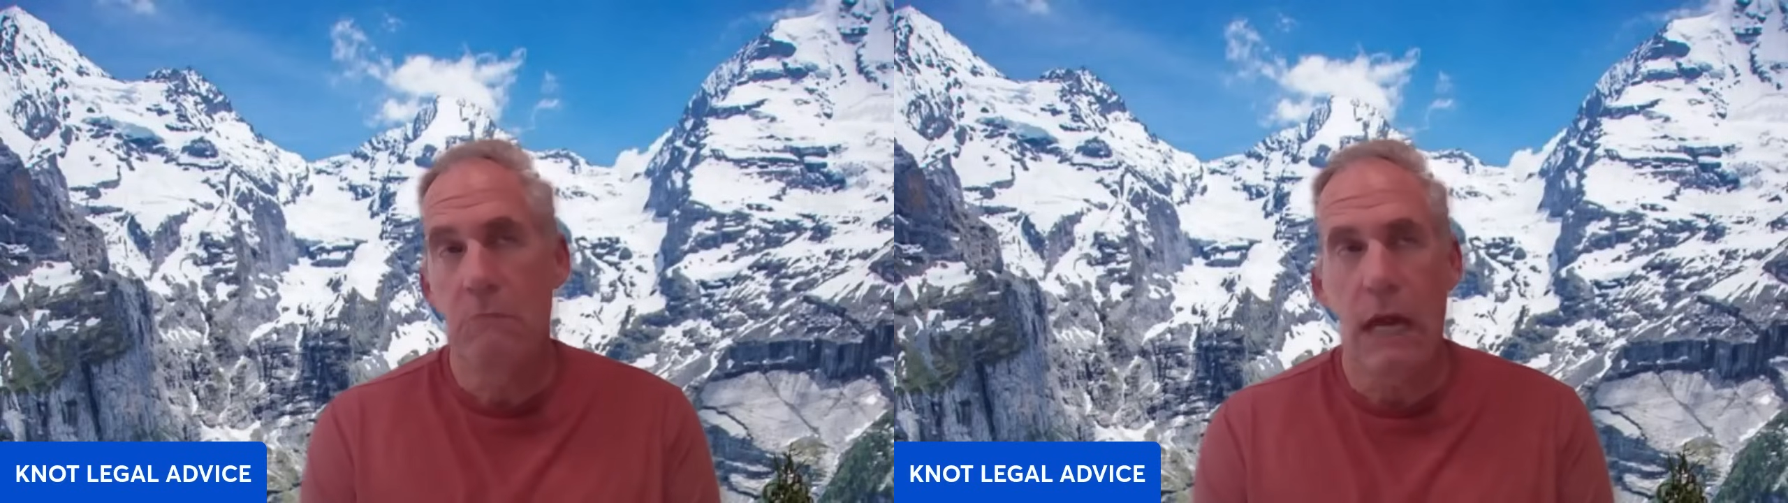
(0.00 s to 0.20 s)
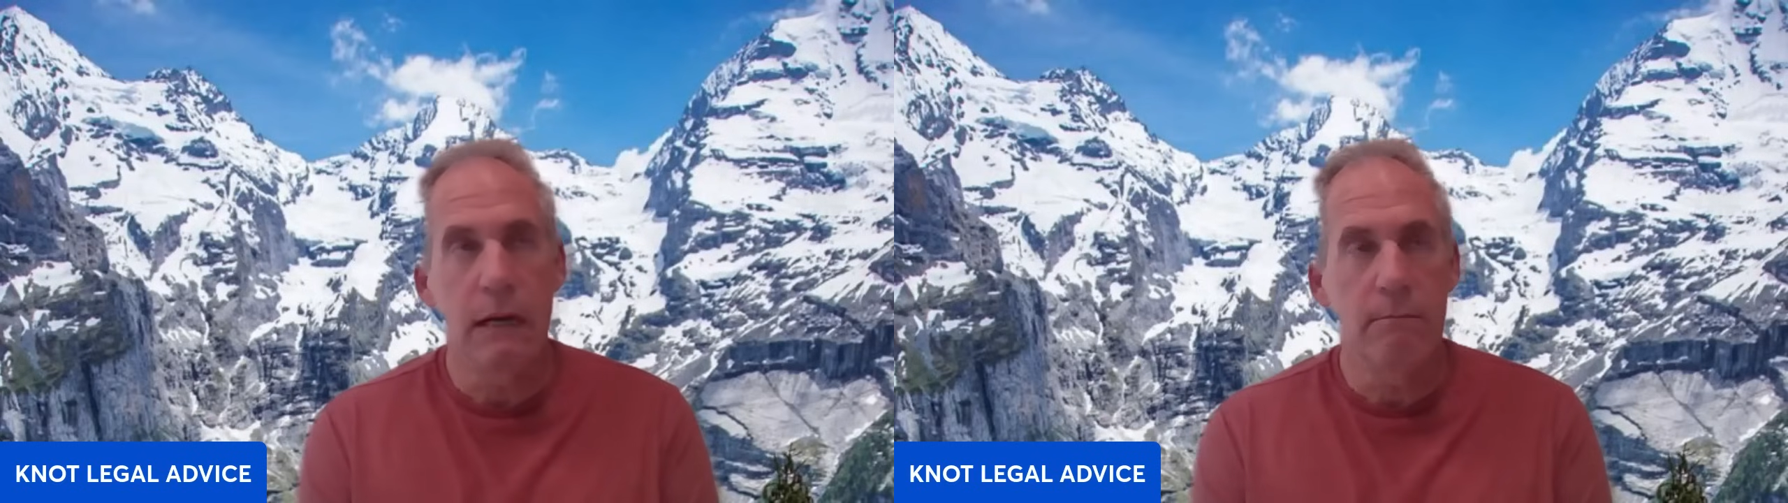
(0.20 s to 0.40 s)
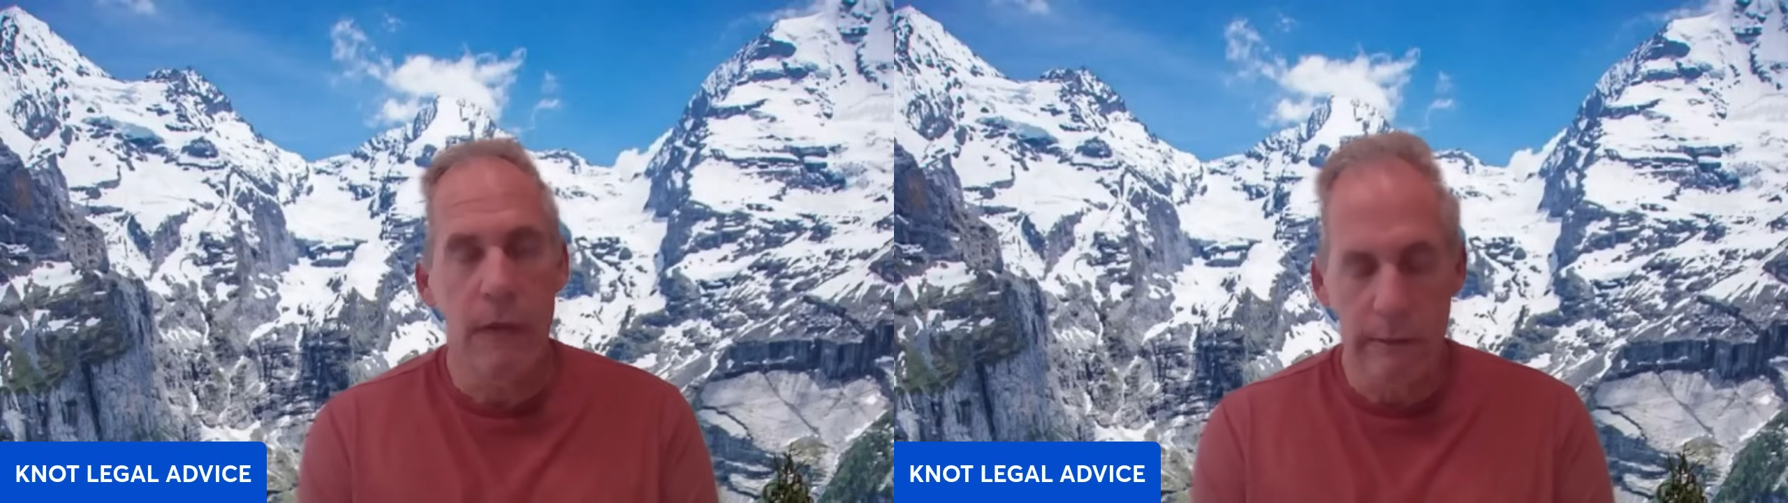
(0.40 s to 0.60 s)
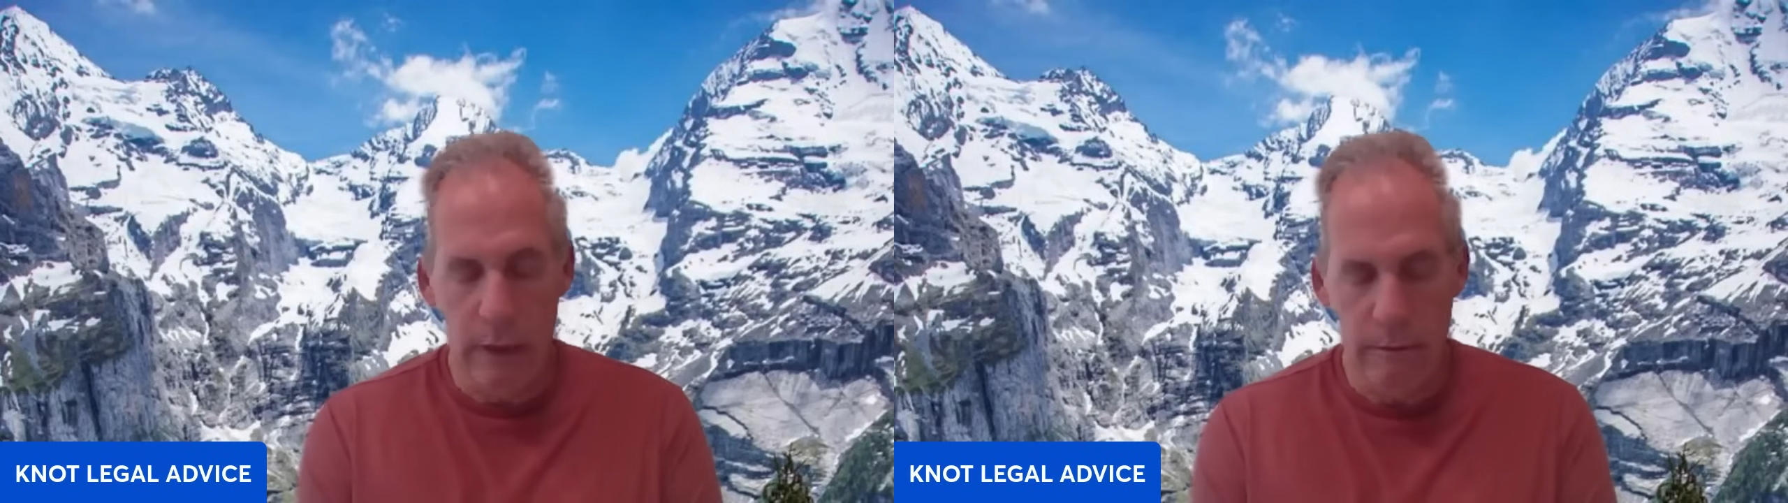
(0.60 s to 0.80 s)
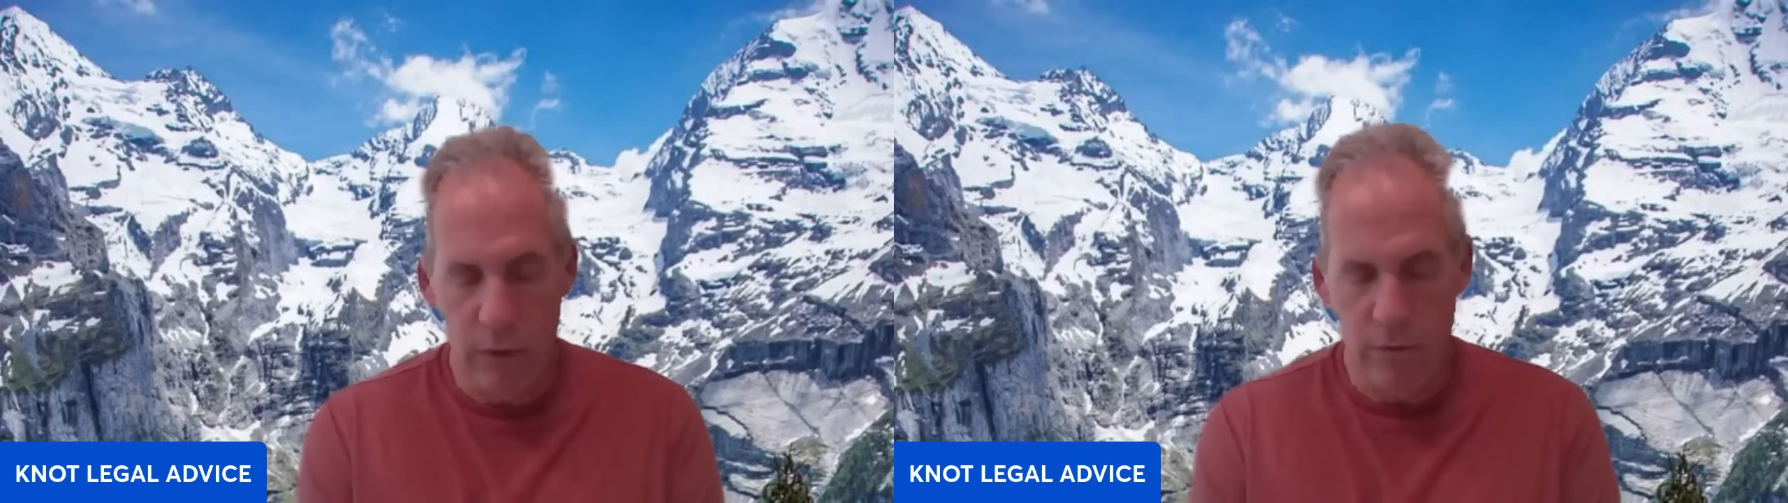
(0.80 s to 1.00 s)
at a
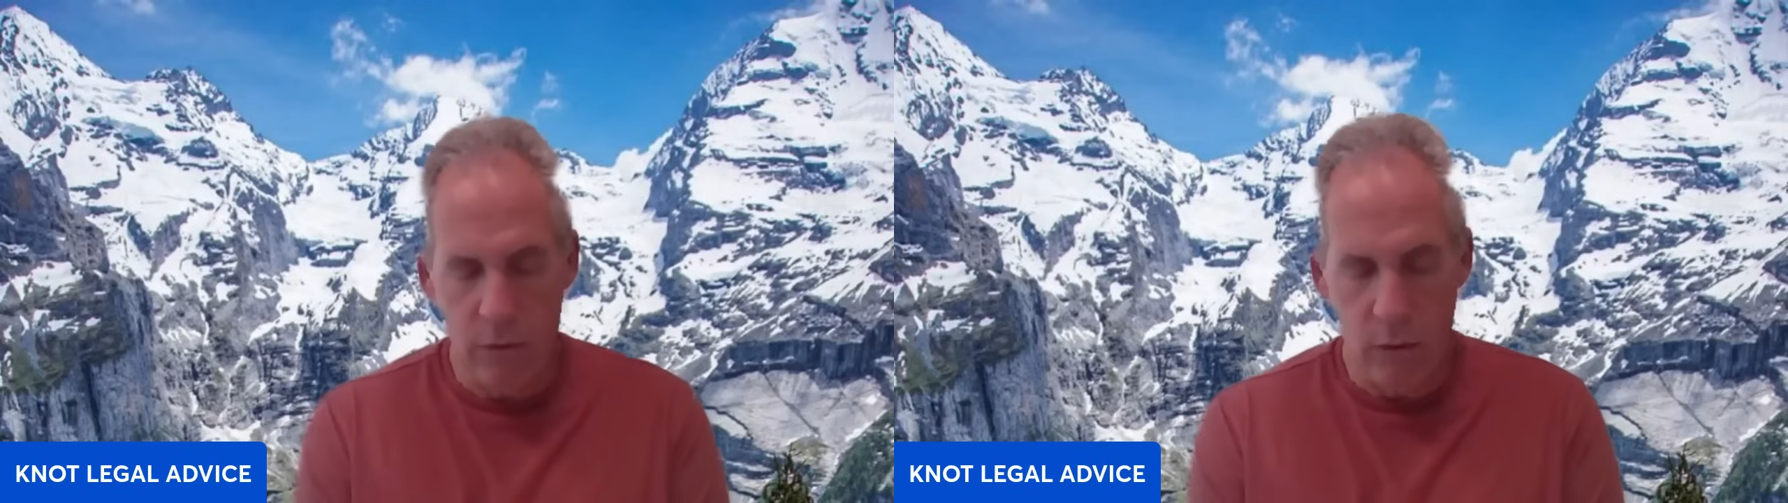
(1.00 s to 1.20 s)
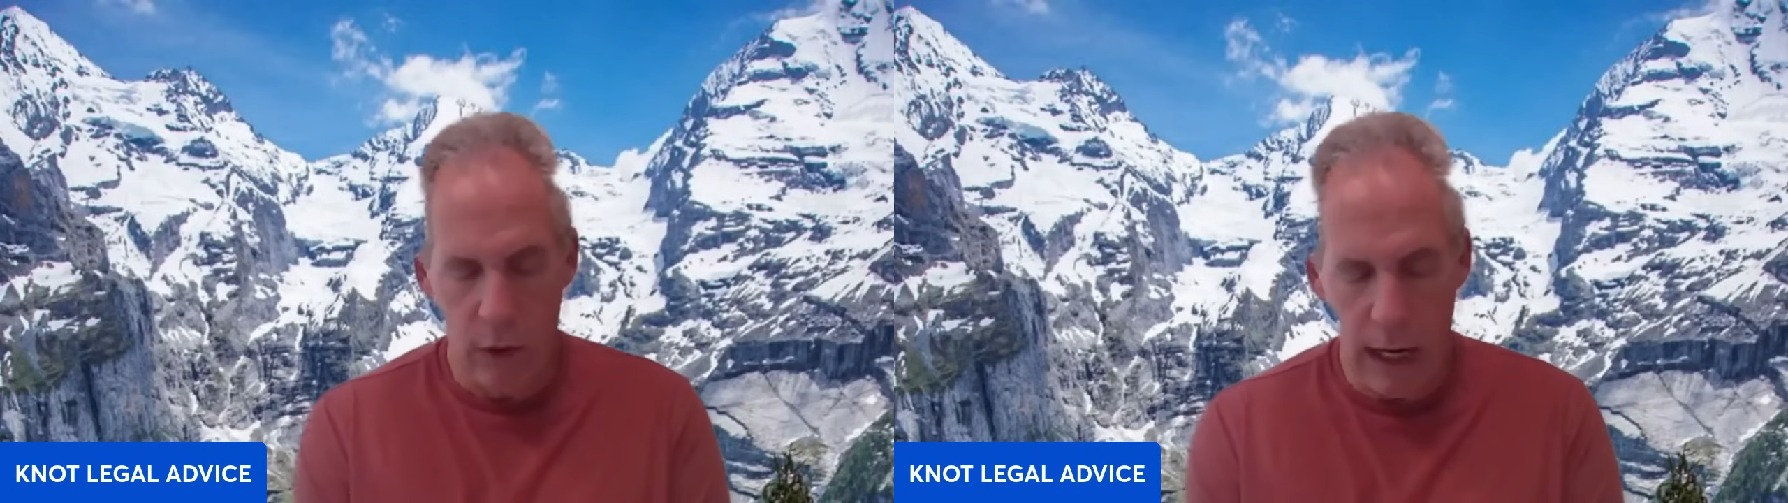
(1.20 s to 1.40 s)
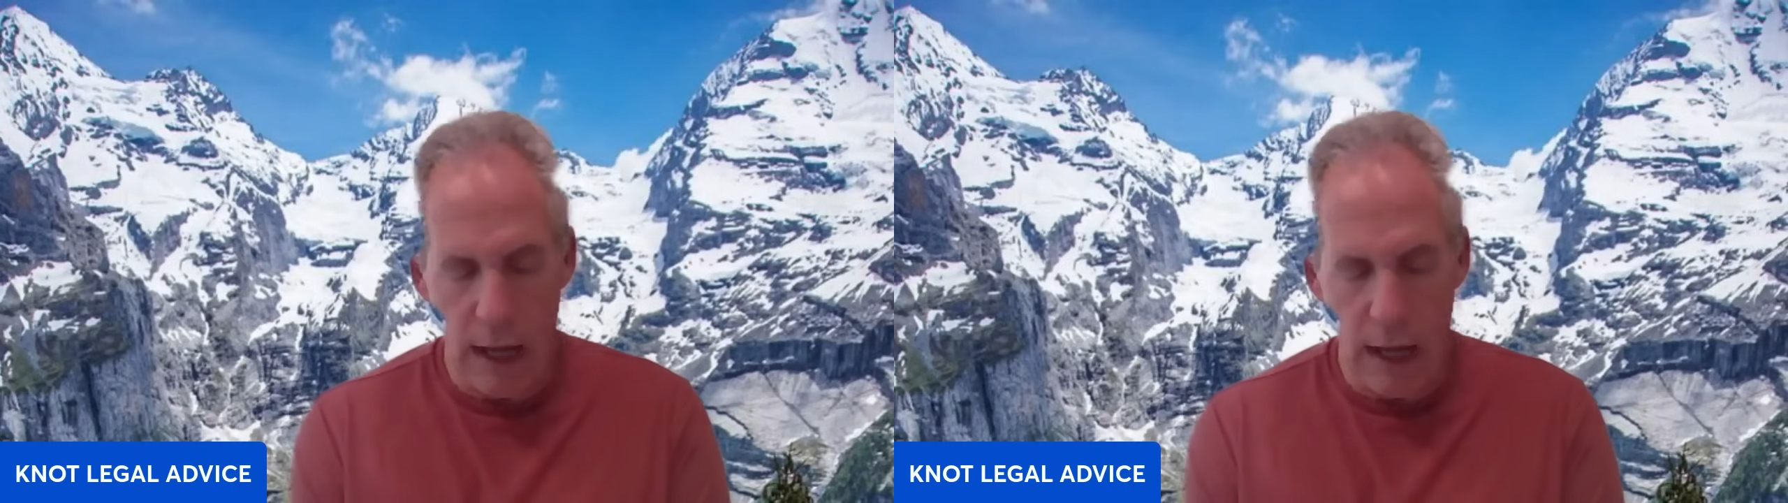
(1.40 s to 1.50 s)
minimum before